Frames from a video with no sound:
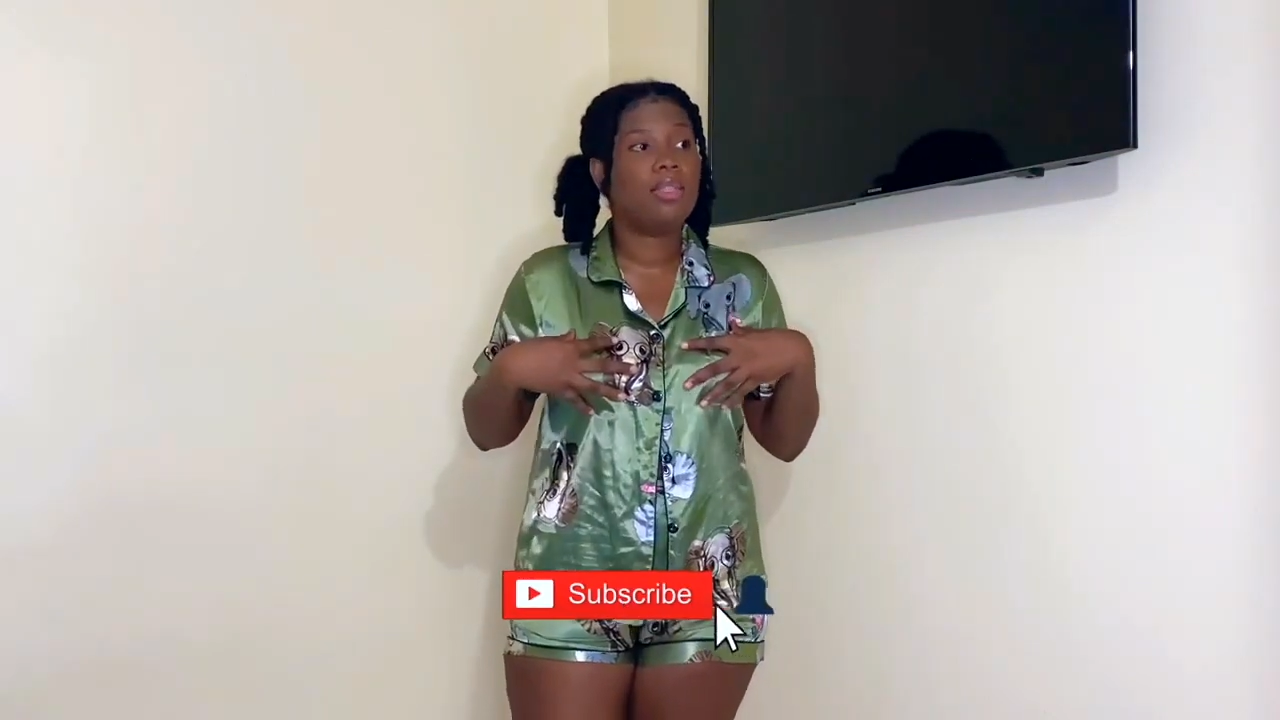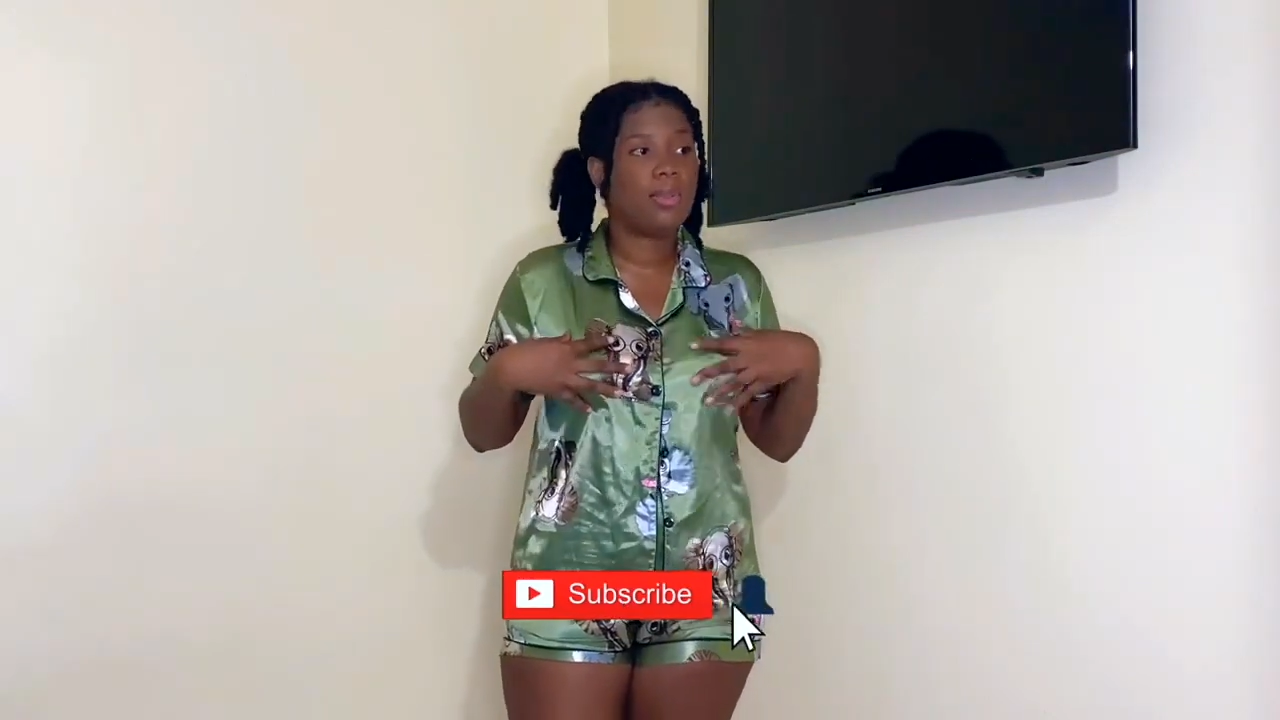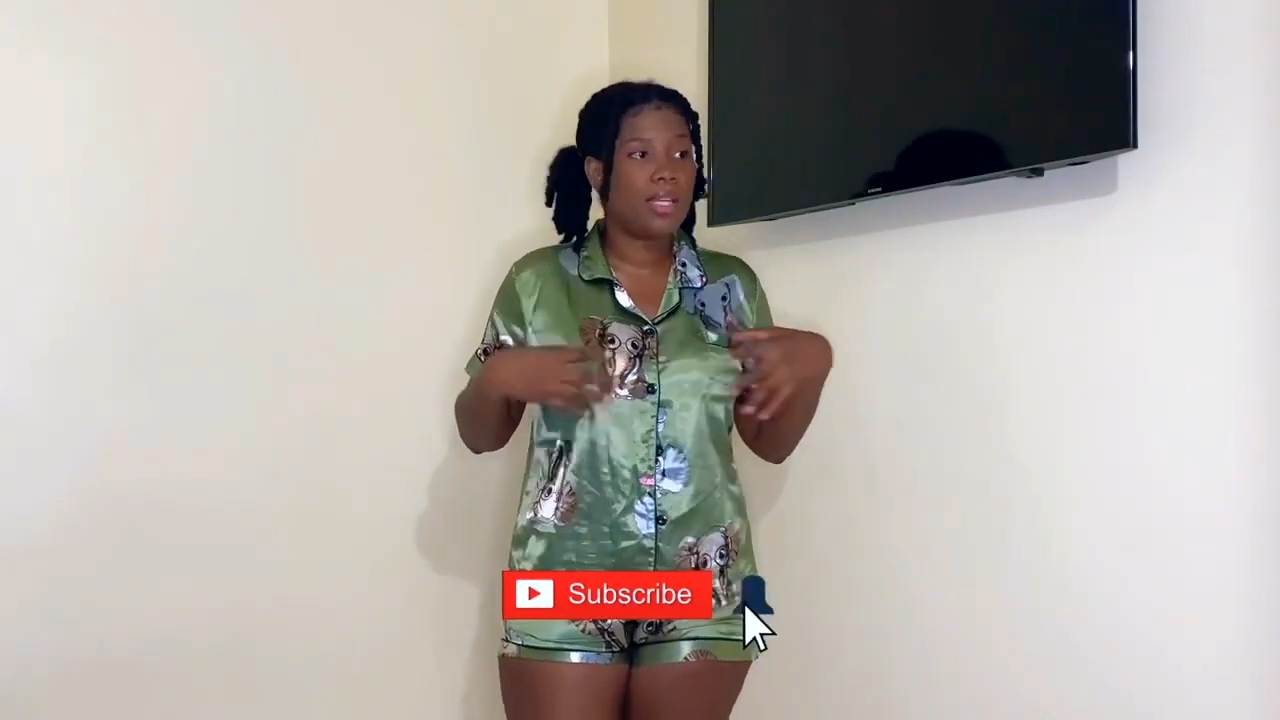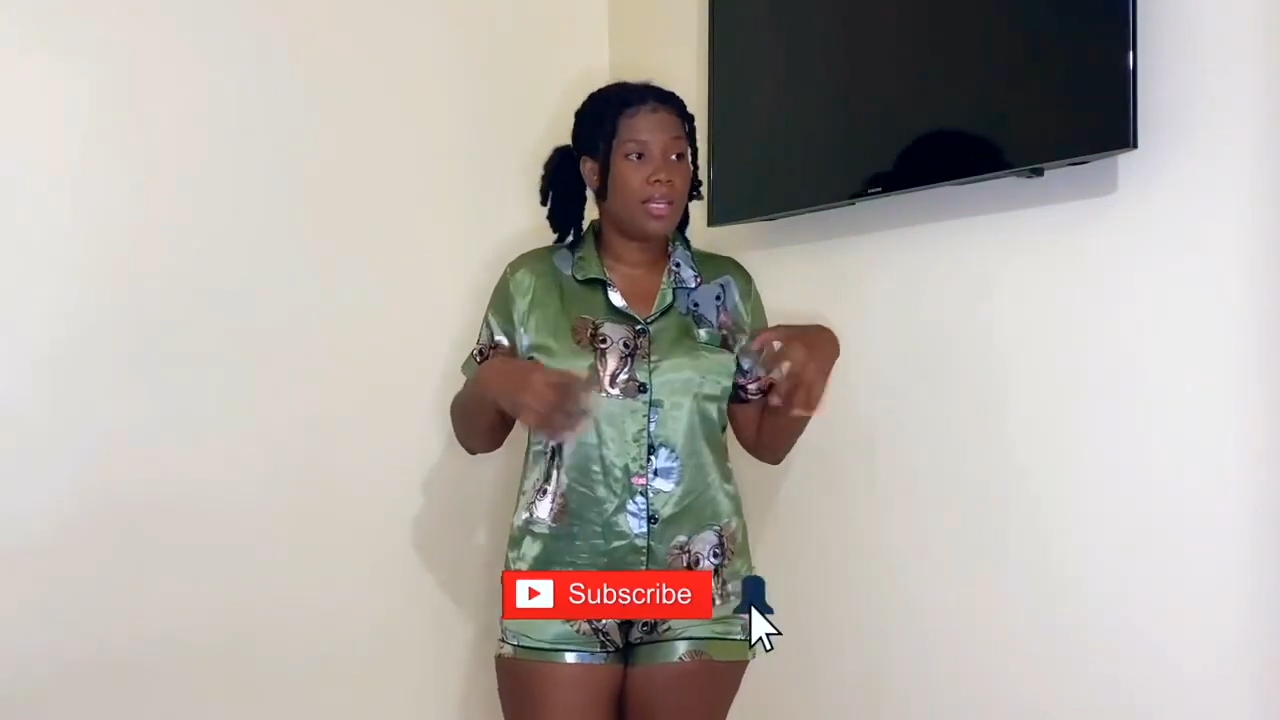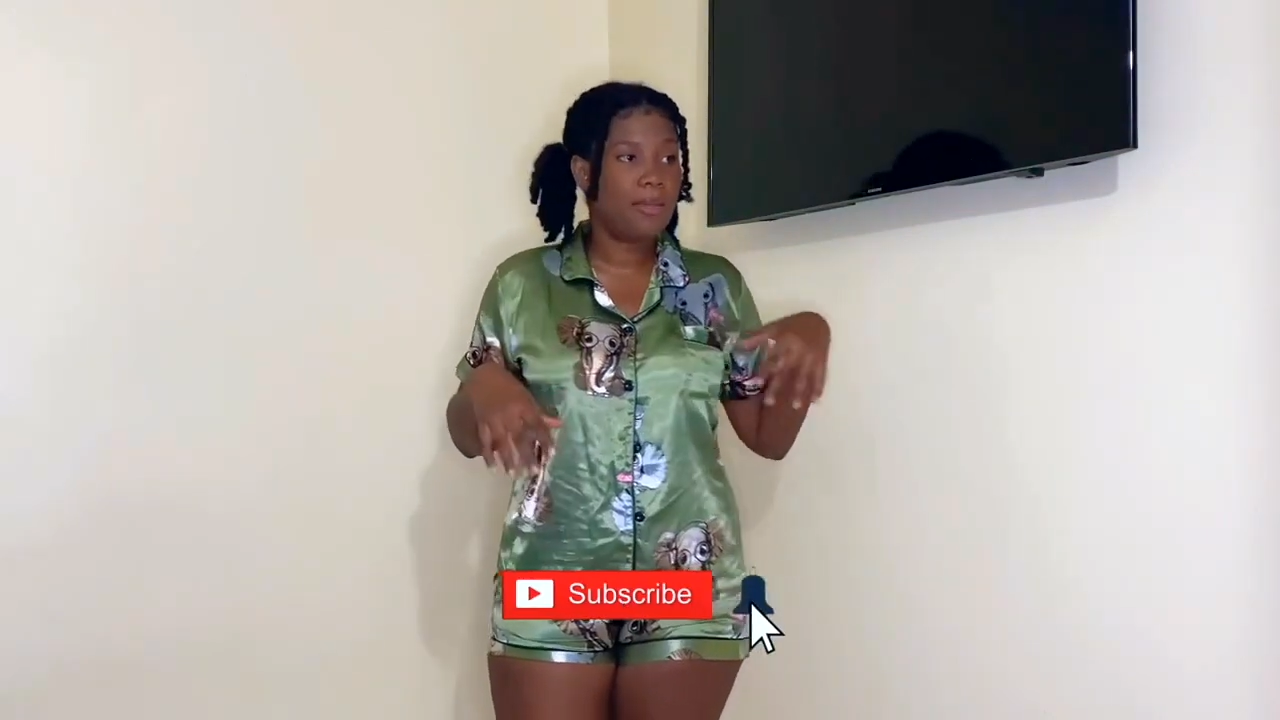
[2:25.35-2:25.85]

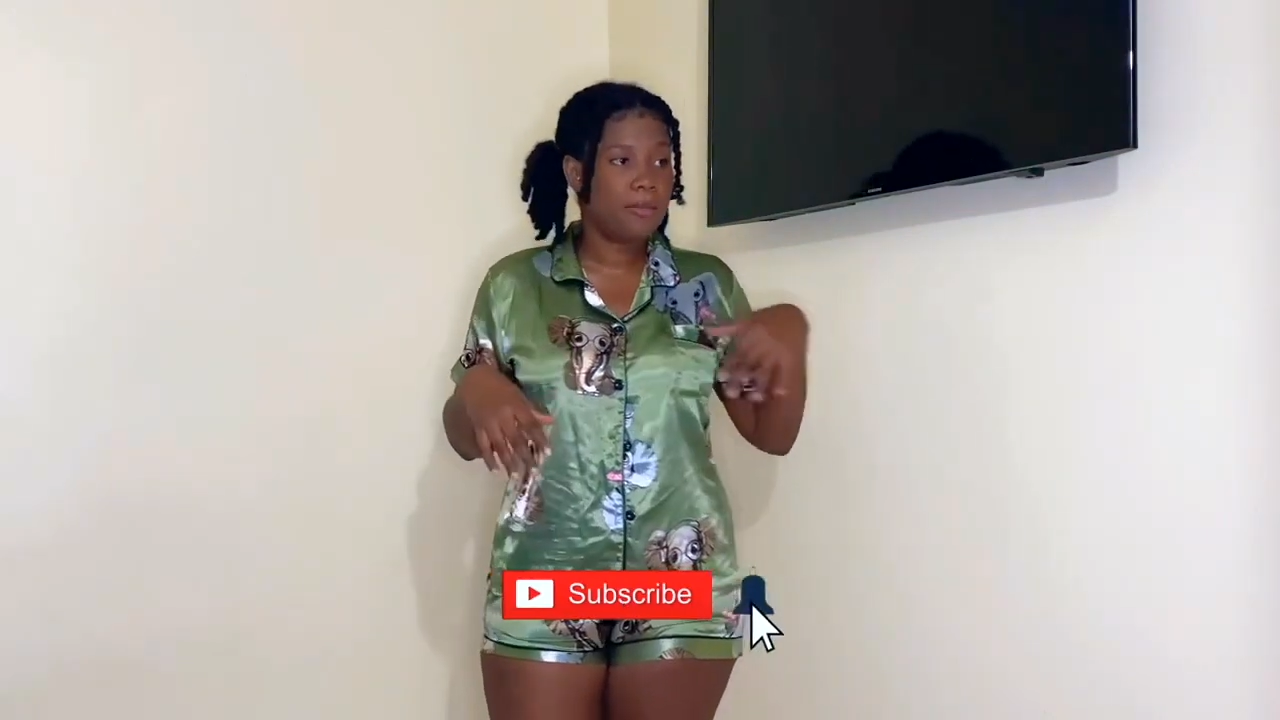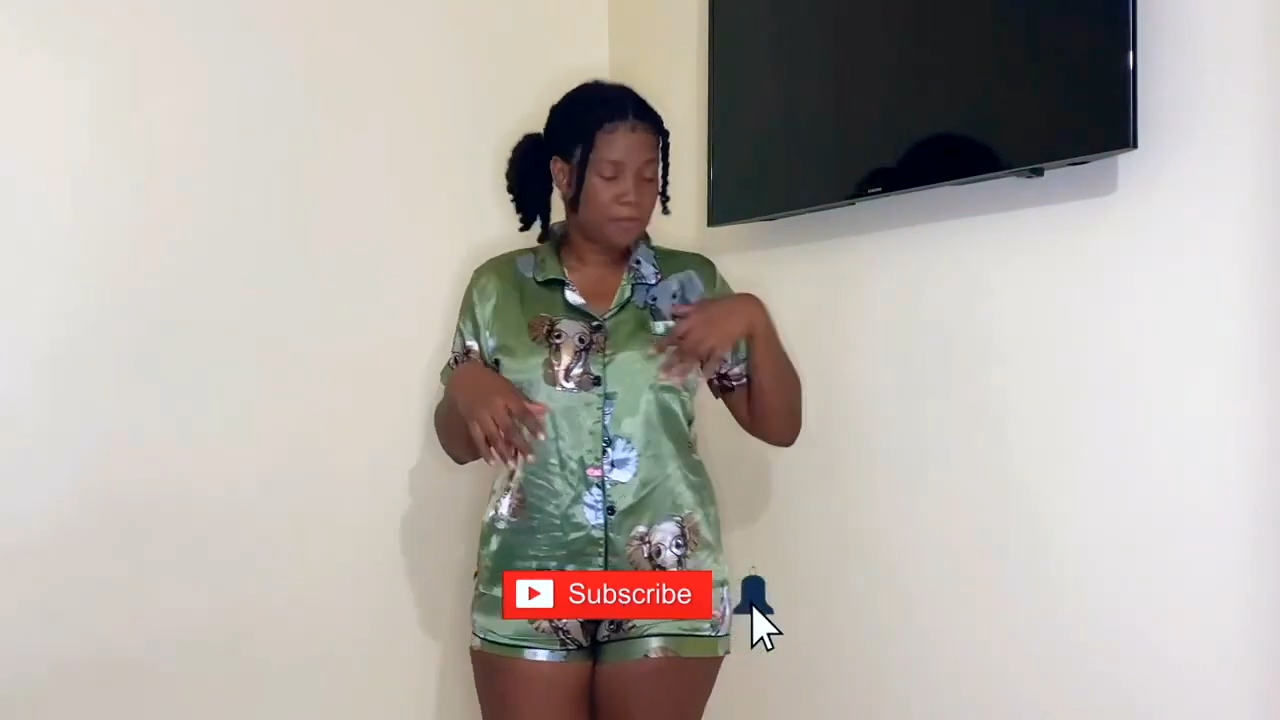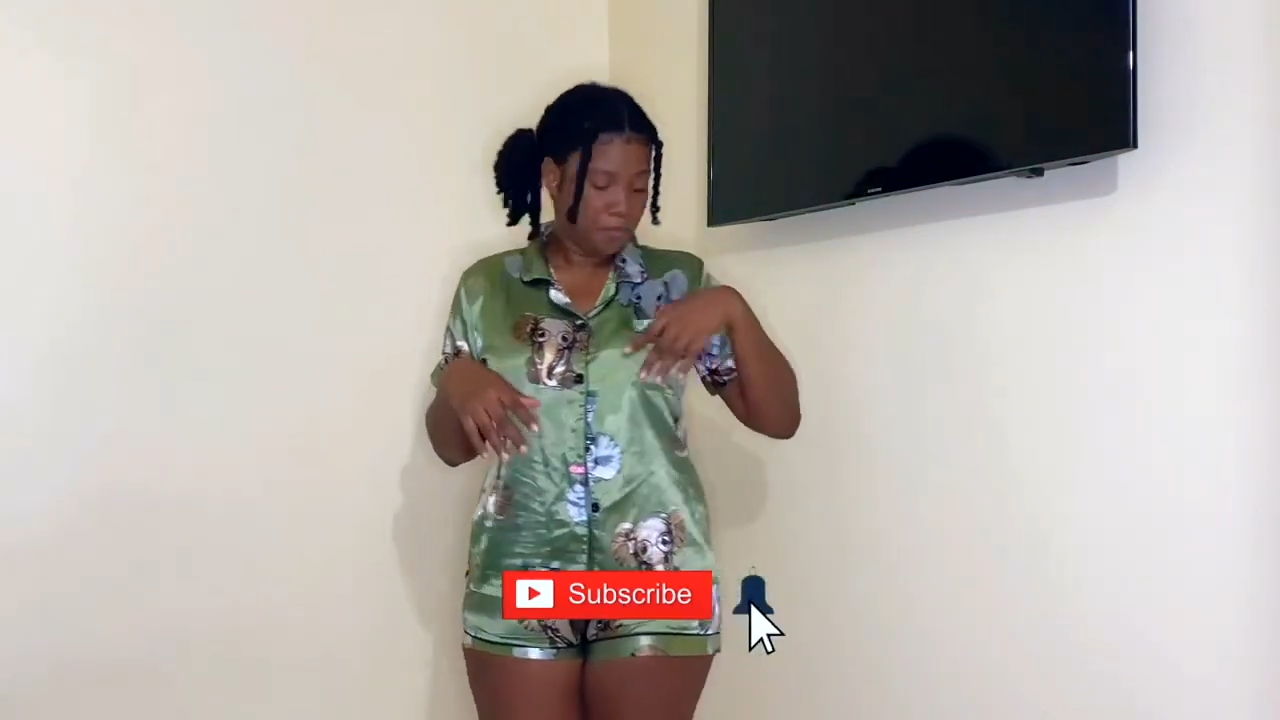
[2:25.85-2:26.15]
okay?